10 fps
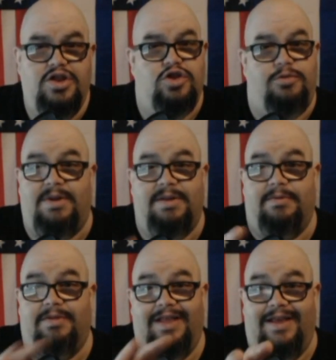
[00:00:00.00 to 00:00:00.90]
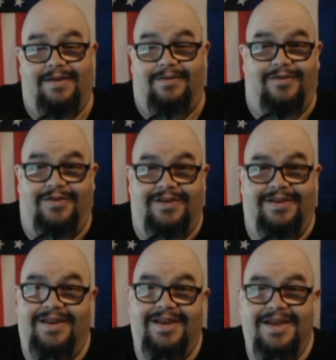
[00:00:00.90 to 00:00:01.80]
Nobody believes
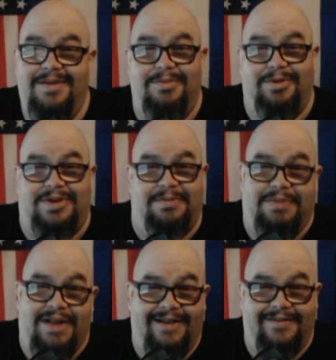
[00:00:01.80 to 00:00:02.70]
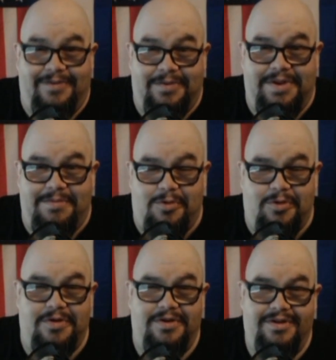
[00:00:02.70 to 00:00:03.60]
Bill DeBlasio
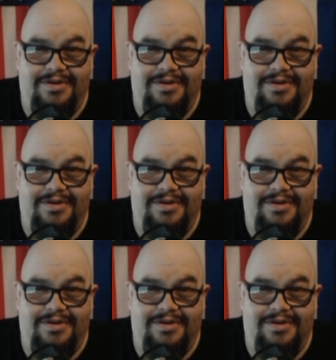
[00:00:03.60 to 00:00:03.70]
anymore.